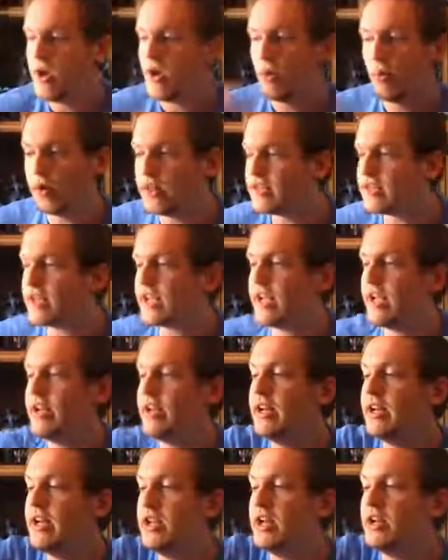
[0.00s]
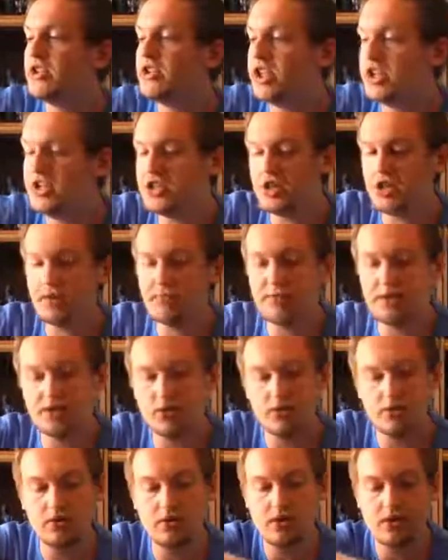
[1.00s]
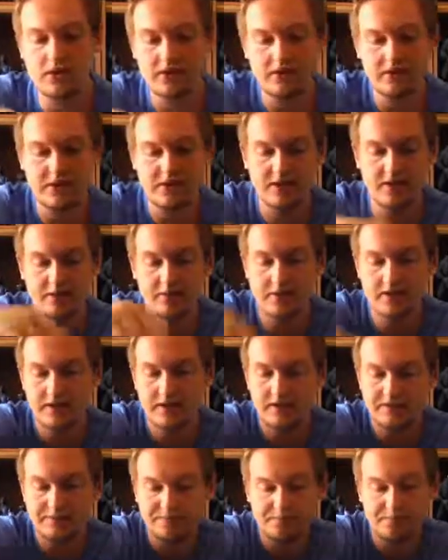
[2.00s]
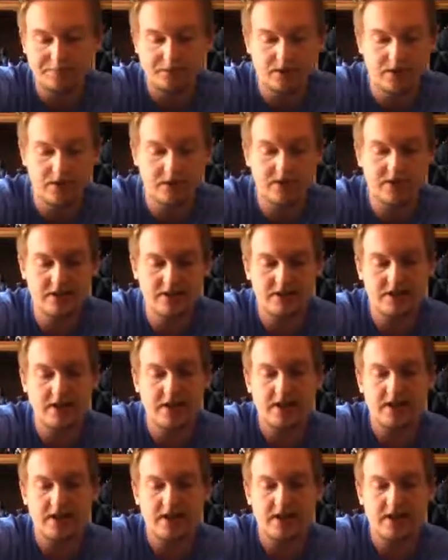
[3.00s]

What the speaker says: Once again, changing up his whole look. Let's see, I'm gonna look at this guy,